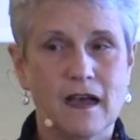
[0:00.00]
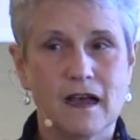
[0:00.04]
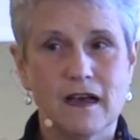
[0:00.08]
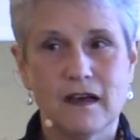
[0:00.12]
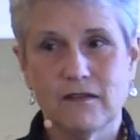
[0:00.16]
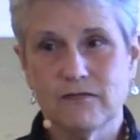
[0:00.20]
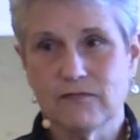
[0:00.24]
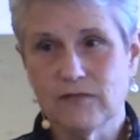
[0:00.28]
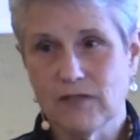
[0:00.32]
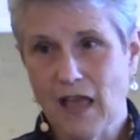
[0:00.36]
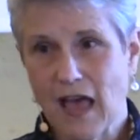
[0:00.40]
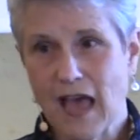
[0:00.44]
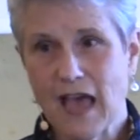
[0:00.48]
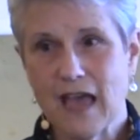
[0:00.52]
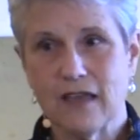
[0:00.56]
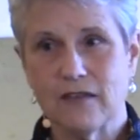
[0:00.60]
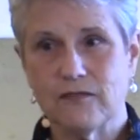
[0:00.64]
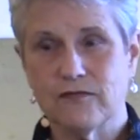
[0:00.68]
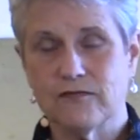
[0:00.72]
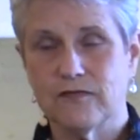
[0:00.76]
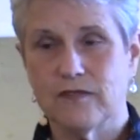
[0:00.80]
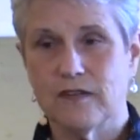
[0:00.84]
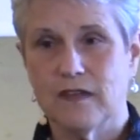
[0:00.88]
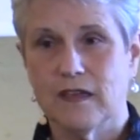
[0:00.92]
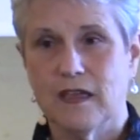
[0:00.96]
of
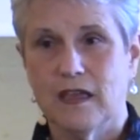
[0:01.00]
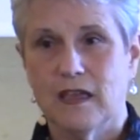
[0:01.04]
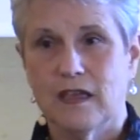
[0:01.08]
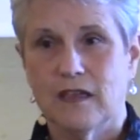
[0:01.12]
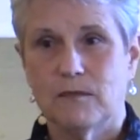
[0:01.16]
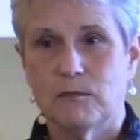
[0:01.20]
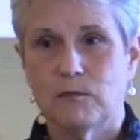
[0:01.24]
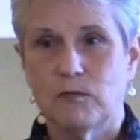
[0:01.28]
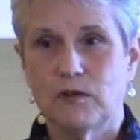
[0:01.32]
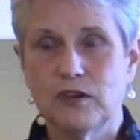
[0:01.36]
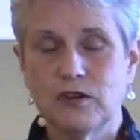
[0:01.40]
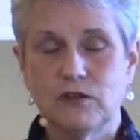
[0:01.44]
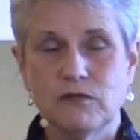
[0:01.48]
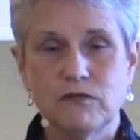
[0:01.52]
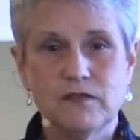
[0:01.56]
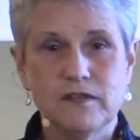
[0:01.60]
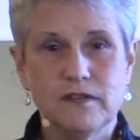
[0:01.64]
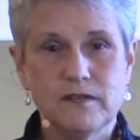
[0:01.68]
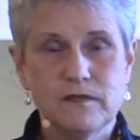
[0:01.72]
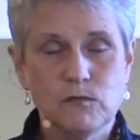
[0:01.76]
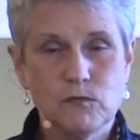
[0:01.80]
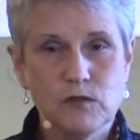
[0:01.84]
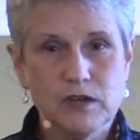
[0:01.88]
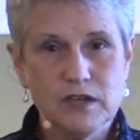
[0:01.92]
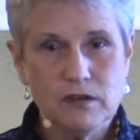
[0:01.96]
life when you
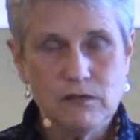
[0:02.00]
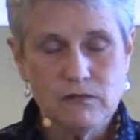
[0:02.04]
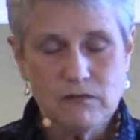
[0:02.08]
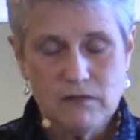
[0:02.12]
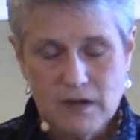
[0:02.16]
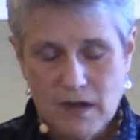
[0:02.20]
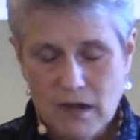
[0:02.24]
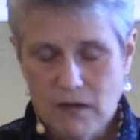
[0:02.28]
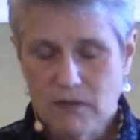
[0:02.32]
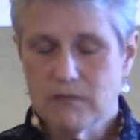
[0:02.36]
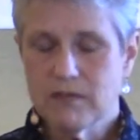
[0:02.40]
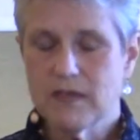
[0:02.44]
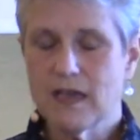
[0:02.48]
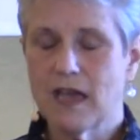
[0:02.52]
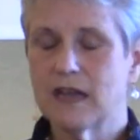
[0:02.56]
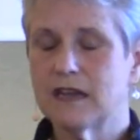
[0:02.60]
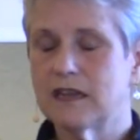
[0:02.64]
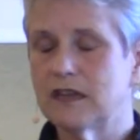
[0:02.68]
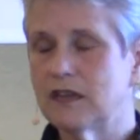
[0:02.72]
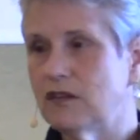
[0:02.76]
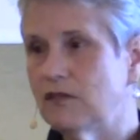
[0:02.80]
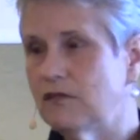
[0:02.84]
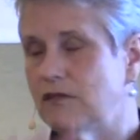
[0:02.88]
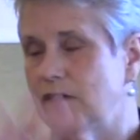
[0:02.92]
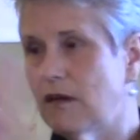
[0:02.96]
when you know that
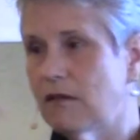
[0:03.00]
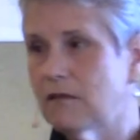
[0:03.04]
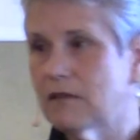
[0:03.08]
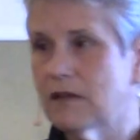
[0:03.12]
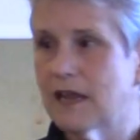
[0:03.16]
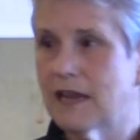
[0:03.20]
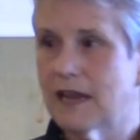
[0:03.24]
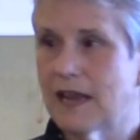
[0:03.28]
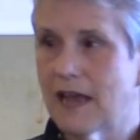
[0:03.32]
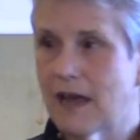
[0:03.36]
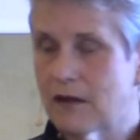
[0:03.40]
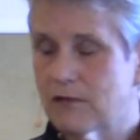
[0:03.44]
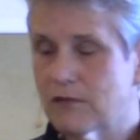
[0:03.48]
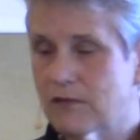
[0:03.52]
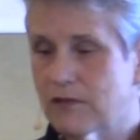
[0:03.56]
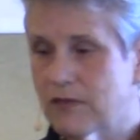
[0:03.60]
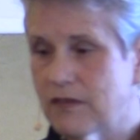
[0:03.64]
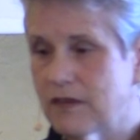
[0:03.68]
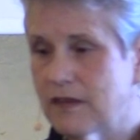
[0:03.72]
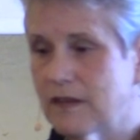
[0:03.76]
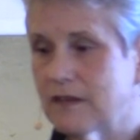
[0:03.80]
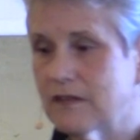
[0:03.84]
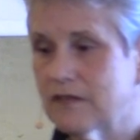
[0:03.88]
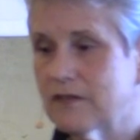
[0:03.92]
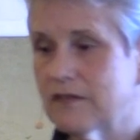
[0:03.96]
and you don't let outer
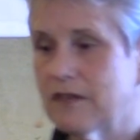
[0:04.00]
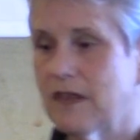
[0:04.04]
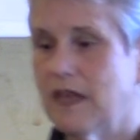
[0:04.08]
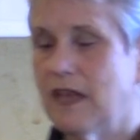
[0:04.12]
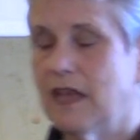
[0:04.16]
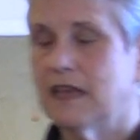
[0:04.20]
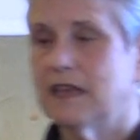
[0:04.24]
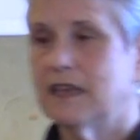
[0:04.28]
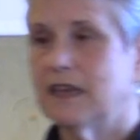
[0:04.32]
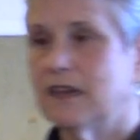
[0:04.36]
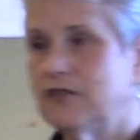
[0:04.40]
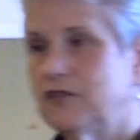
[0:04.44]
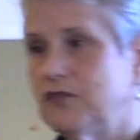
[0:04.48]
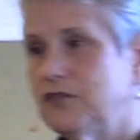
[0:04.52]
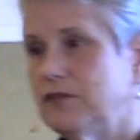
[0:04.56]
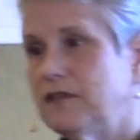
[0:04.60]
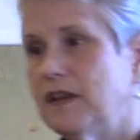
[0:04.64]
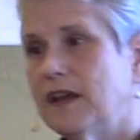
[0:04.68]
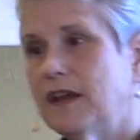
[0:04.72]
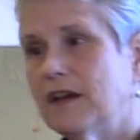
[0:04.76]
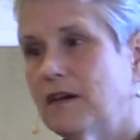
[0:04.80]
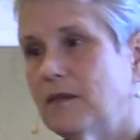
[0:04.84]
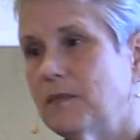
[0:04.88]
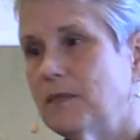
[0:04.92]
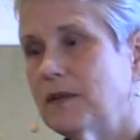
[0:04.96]
things get you
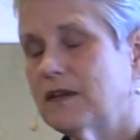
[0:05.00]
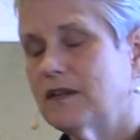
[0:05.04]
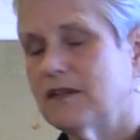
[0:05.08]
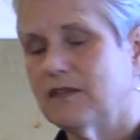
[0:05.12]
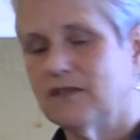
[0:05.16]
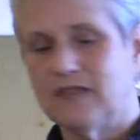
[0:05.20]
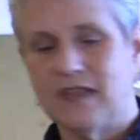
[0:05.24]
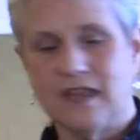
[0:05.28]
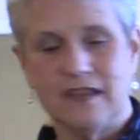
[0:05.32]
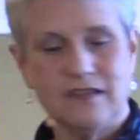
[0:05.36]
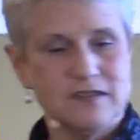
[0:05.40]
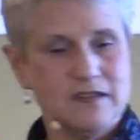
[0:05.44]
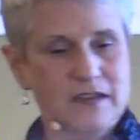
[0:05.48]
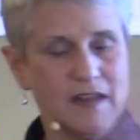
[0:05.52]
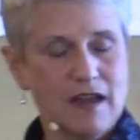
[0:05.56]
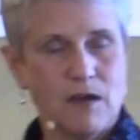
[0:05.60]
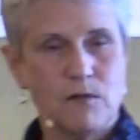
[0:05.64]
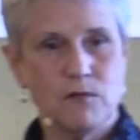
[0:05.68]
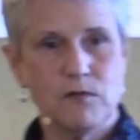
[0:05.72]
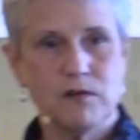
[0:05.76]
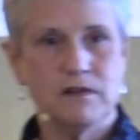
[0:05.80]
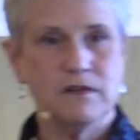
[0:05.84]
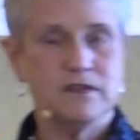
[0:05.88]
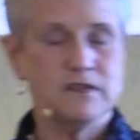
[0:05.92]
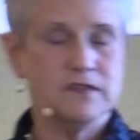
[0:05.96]
down because that's
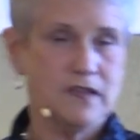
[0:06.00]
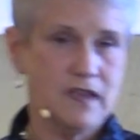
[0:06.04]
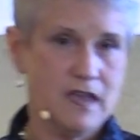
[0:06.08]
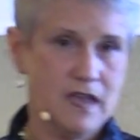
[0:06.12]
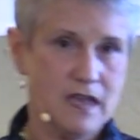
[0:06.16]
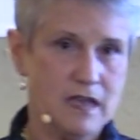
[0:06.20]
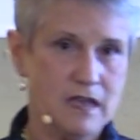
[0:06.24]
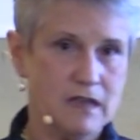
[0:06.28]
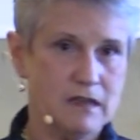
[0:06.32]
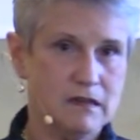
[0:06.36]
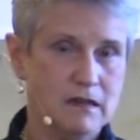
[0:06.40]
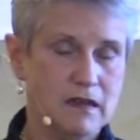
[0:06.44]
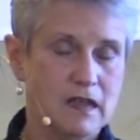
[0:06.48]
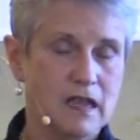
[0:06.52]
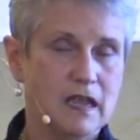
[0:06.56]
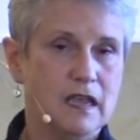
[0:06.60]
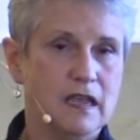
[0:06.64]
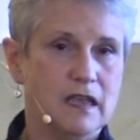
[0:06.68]
not where it's at